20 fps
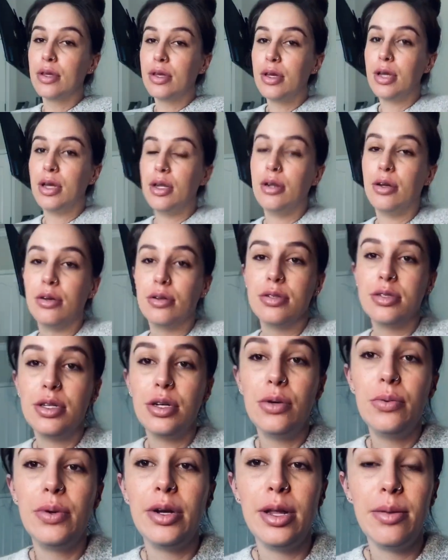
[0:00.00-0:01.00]
And also
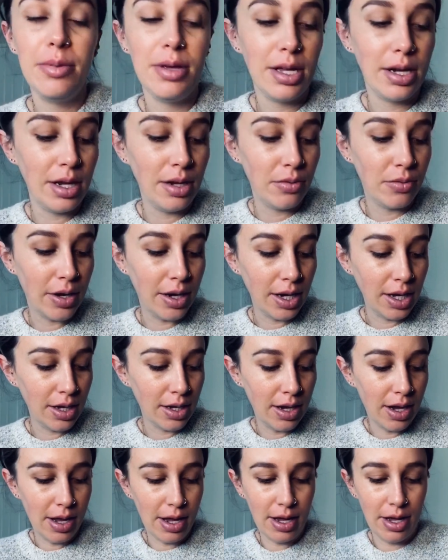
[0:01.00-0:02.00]
when I'm getting ready,
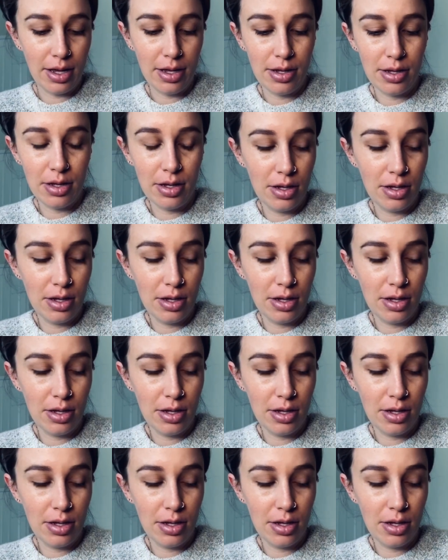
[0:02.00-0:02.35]
I